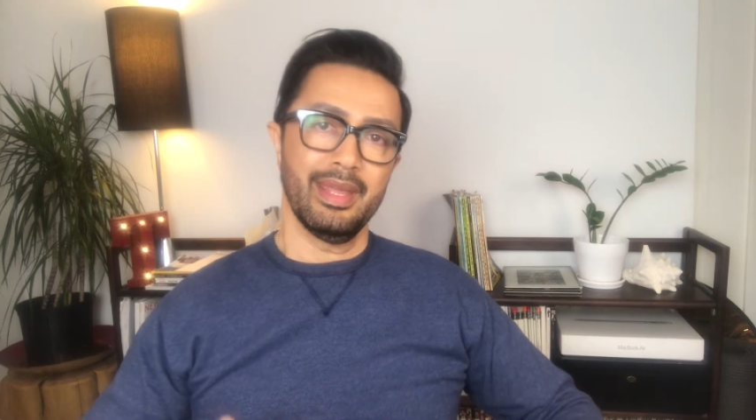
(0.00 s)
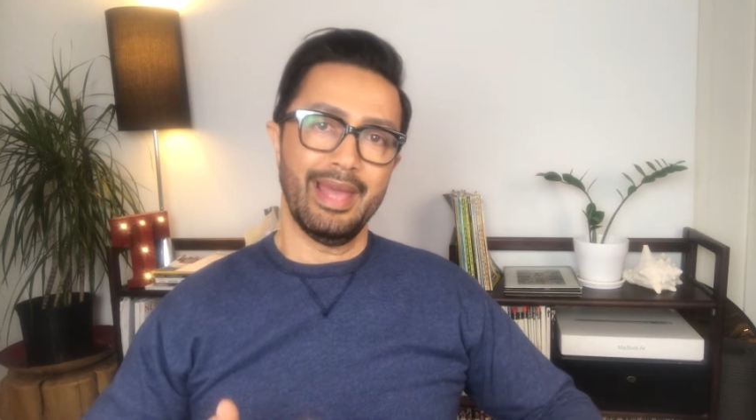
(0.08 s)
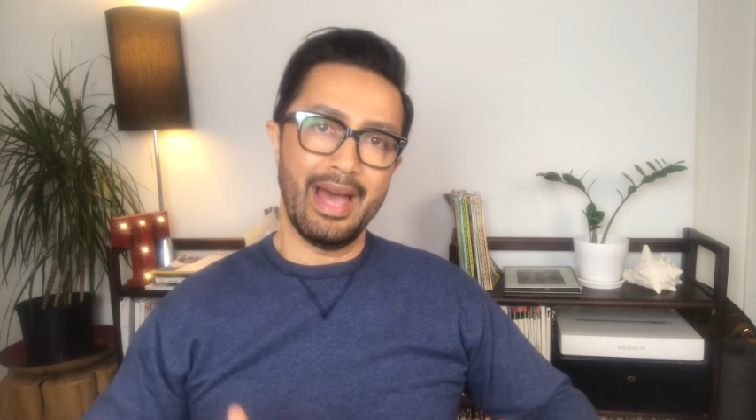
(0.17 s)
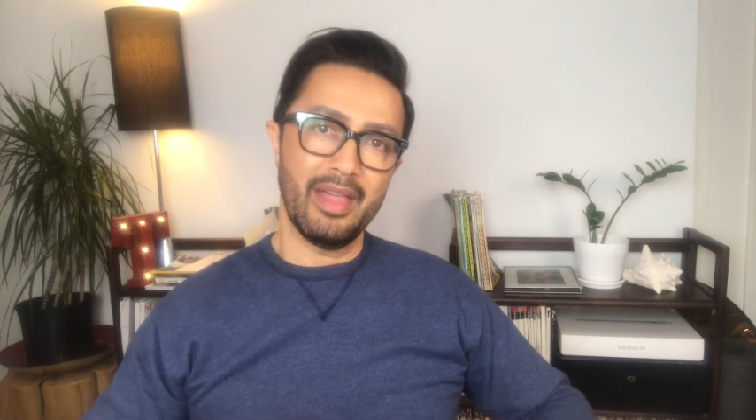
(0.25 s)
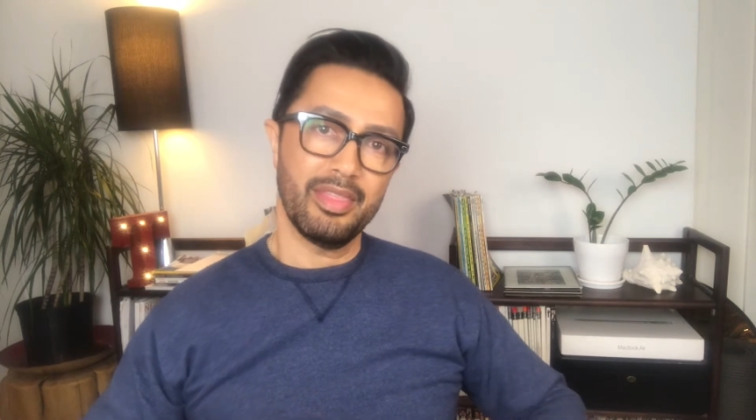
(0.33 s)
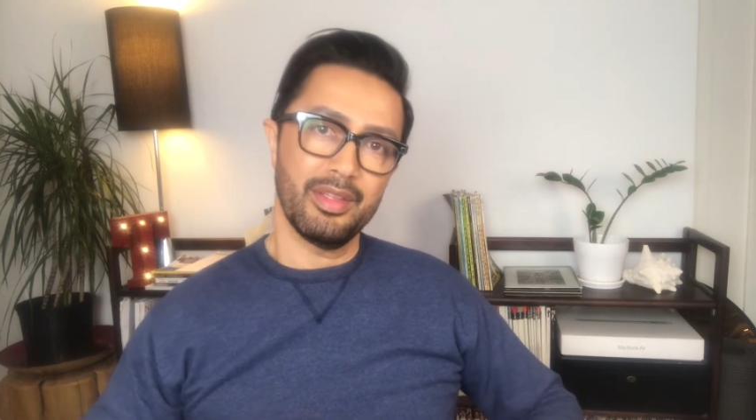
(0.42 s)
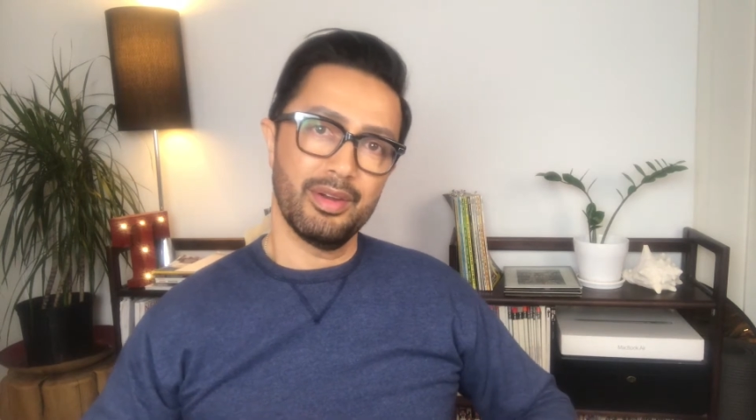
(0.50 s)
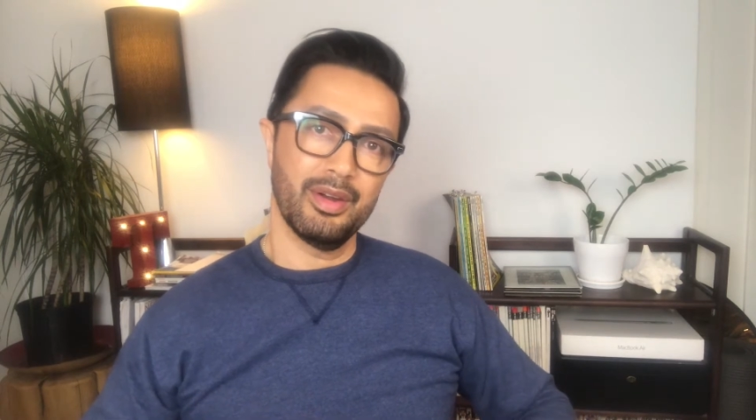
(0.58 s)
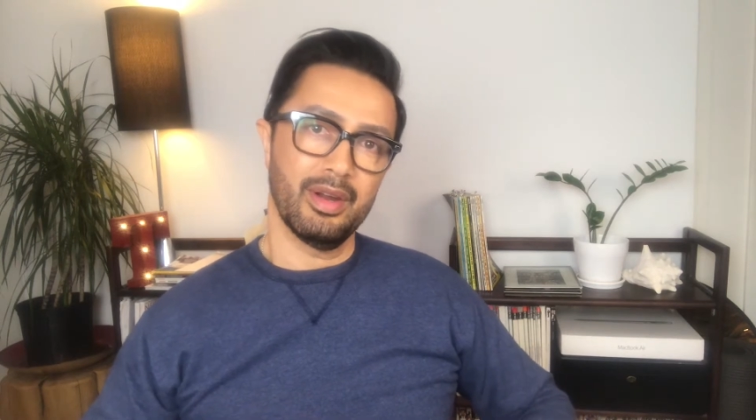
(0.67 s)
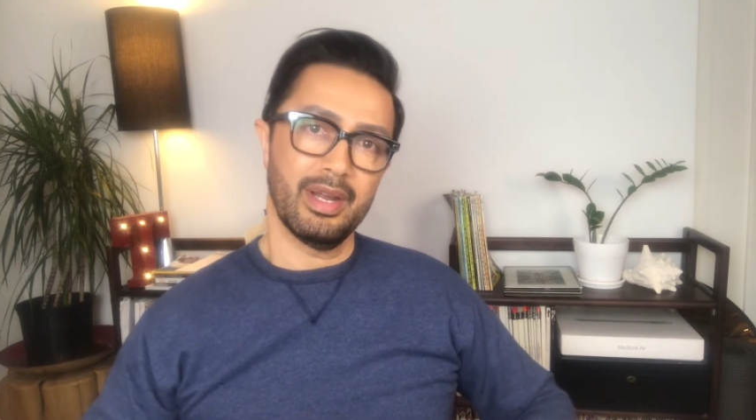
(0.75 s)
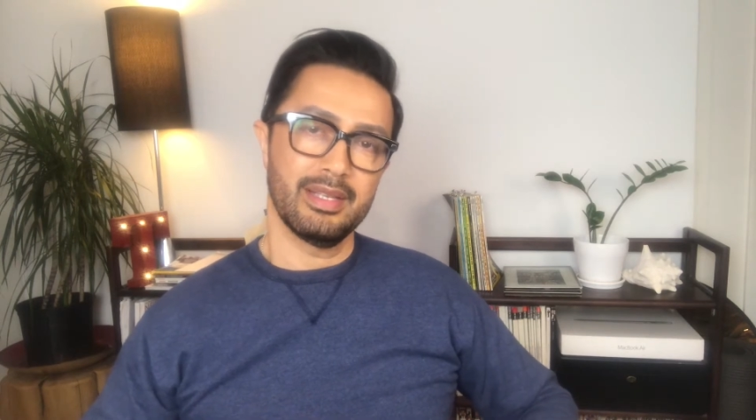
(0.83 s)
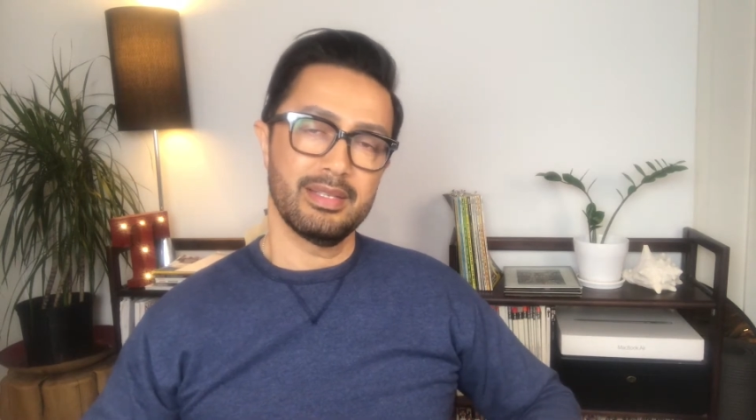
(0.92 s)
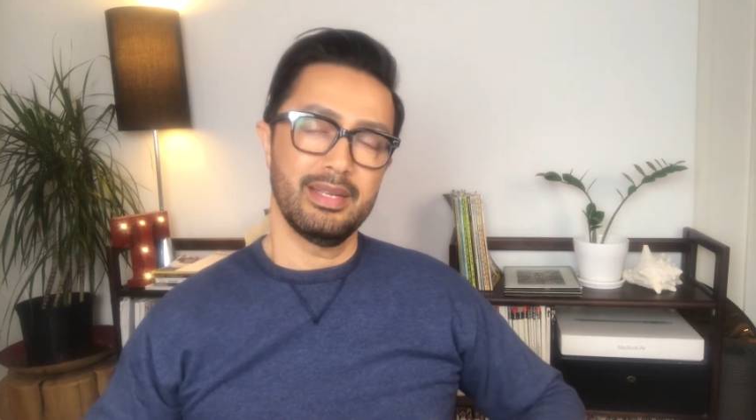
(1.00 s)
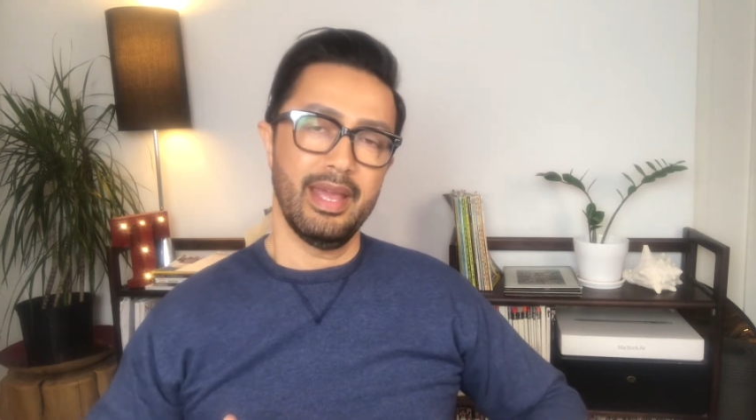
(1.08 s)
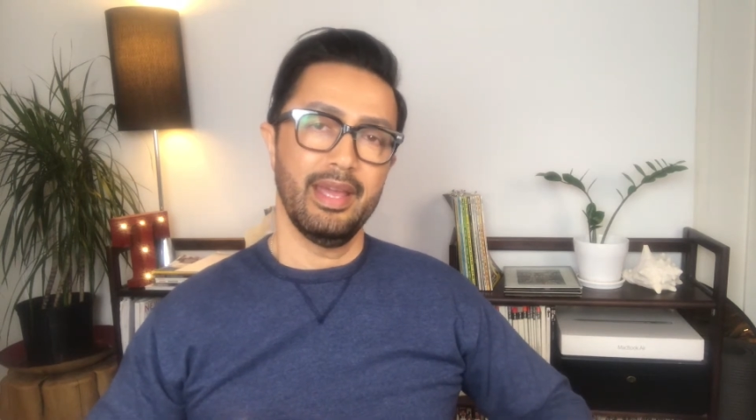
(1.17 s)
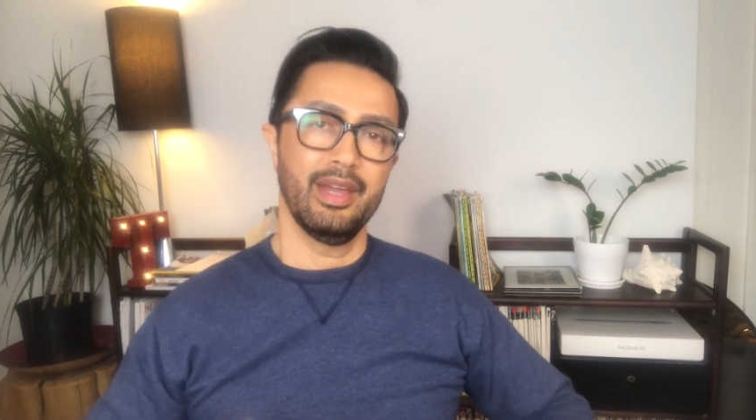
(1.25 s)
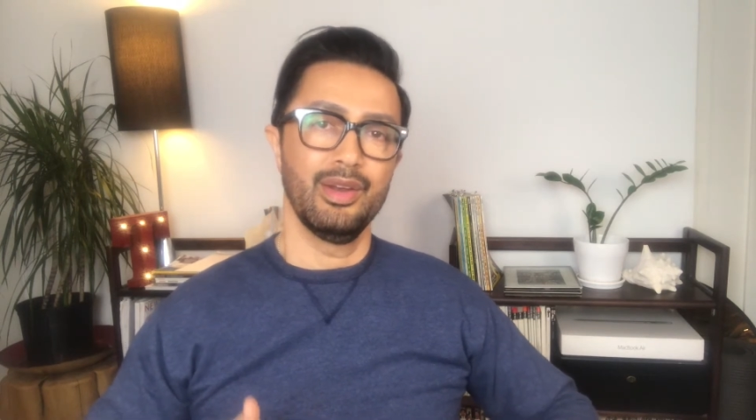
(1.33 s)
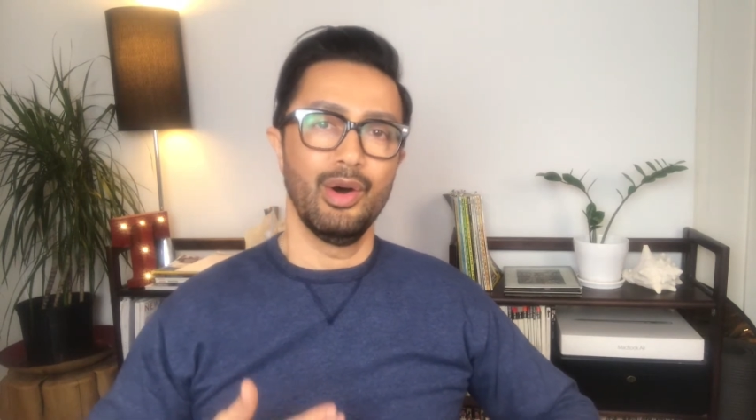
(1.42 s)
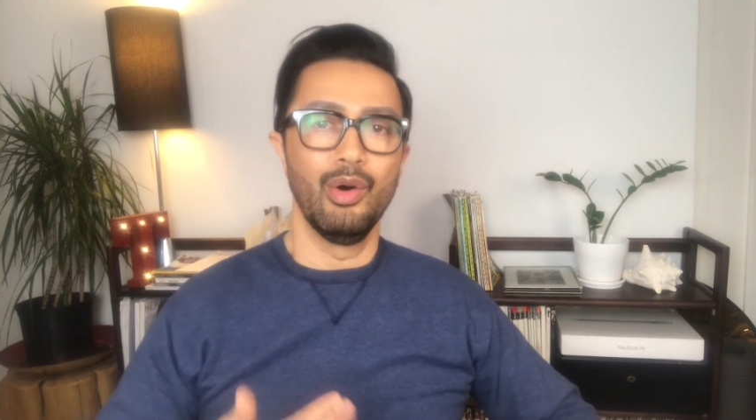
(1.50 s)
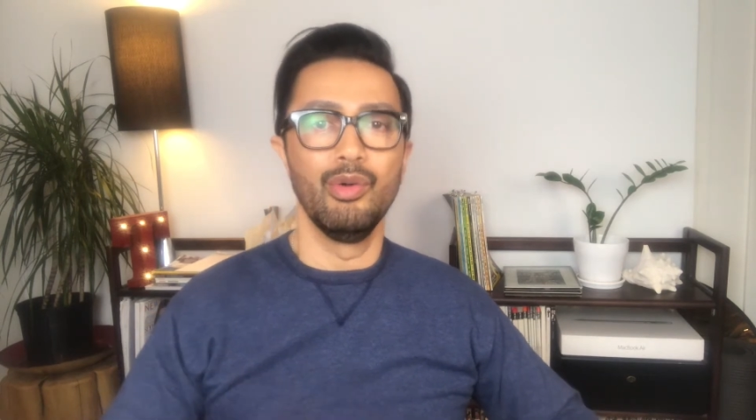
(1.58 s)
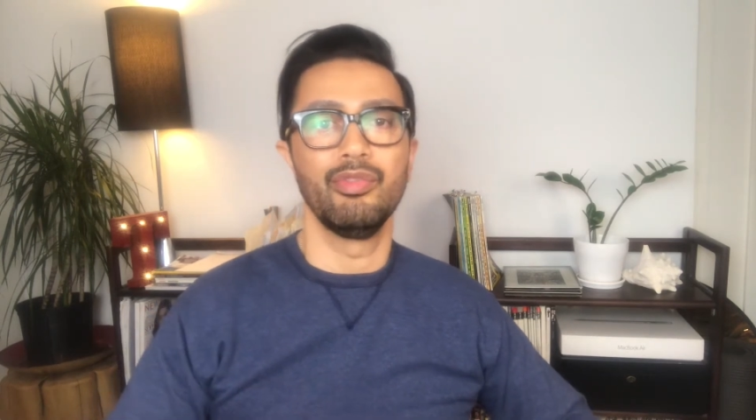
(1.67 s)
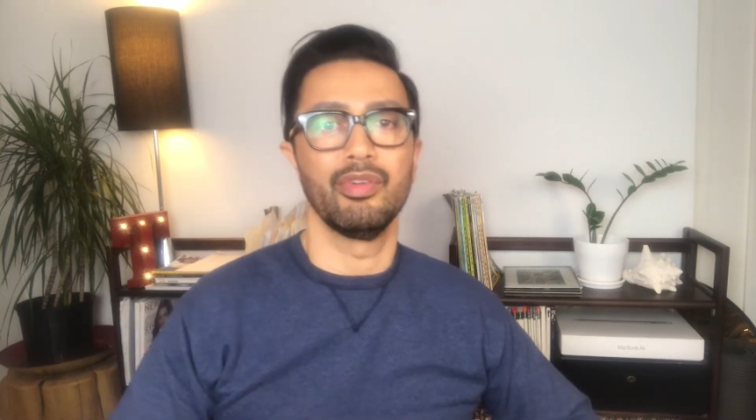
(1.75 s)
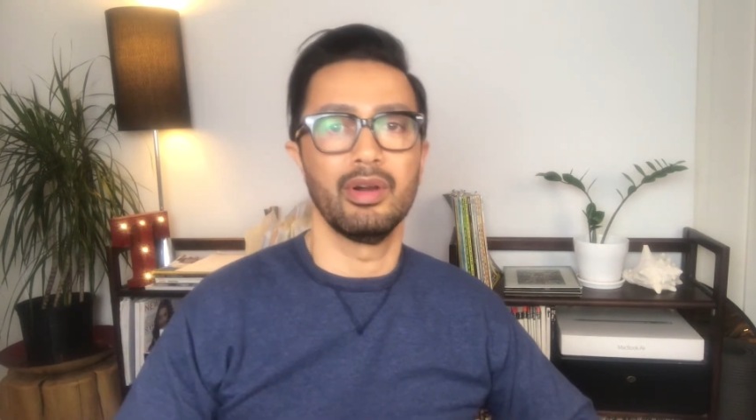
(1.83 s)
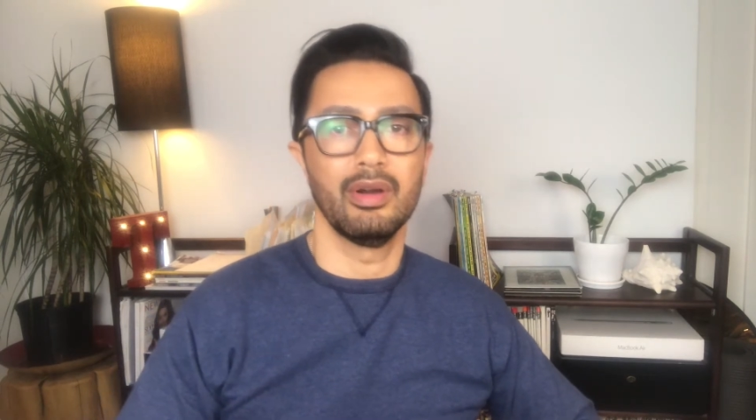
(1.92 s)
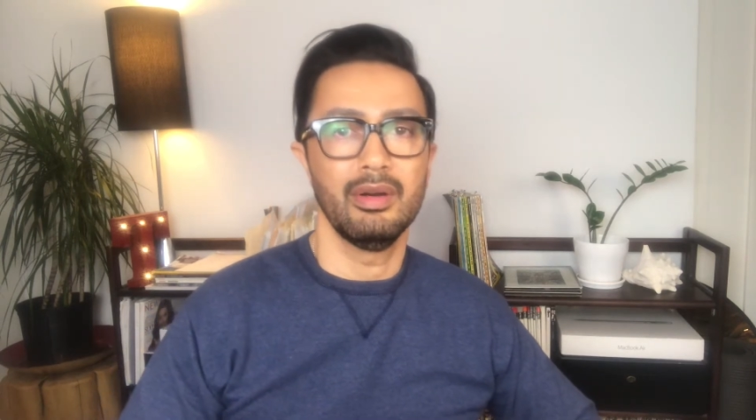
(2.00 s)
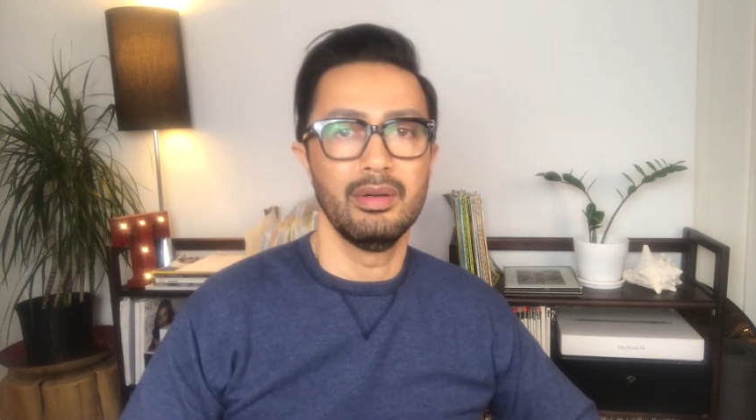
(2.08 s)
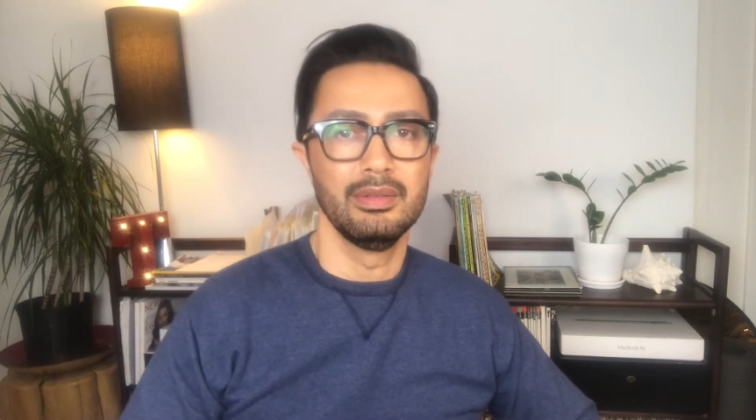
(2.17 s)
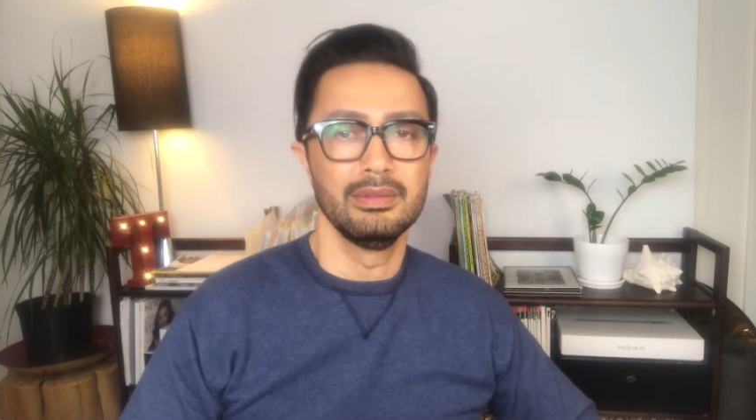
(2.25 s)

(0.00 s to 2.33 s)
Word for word: catheter has taken over